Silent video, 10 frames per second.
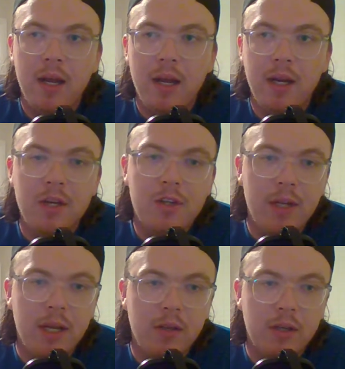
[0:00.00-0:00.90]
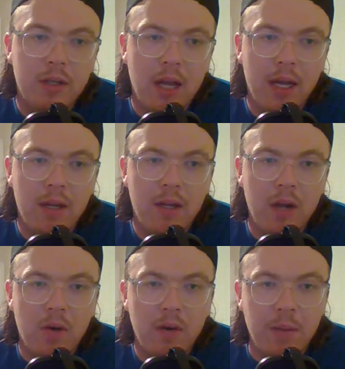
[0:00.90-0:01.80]
initially it looked like, he
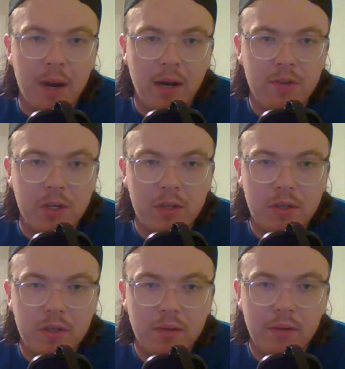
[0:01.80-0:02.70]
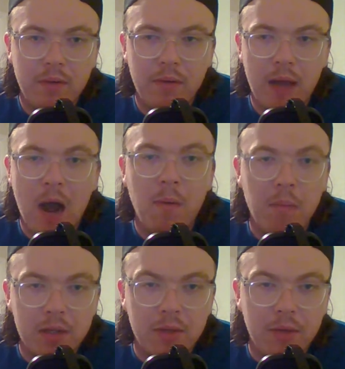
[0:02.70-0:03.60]
might have just
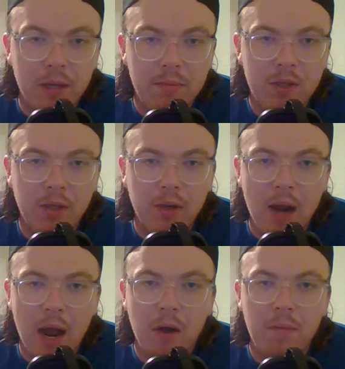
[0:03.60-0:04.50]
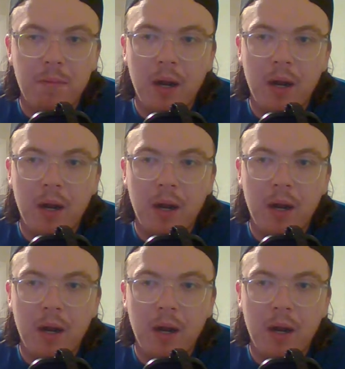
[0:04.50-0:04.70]
out-muscled him to the ground.